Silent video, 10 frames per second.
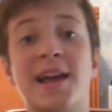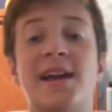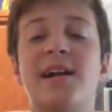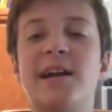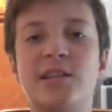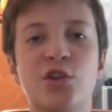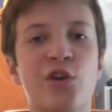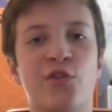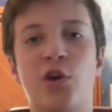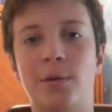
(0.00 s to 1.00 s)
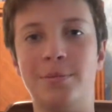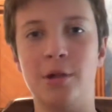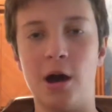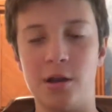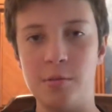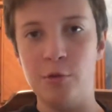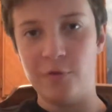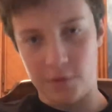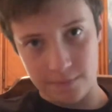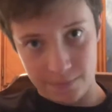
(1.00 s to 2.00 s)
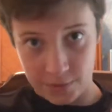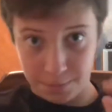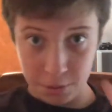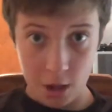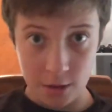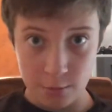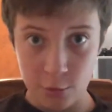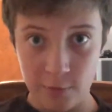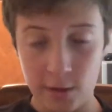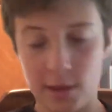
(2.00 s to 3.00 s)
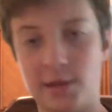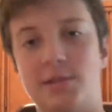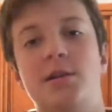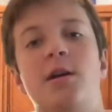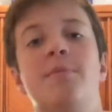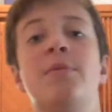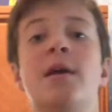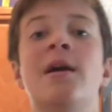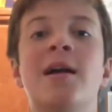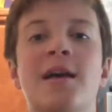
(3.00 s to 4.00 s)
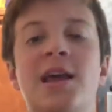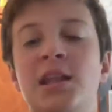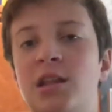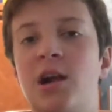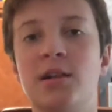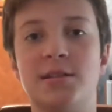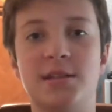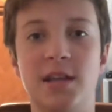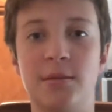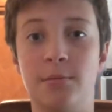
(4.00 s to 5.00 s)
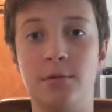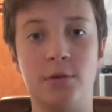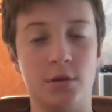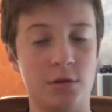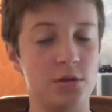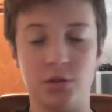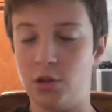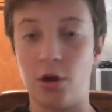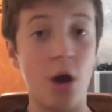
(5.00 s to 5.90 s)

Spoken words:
And I like the overall plot of the movie. The plot of the movie is Ethan Hunt's team, they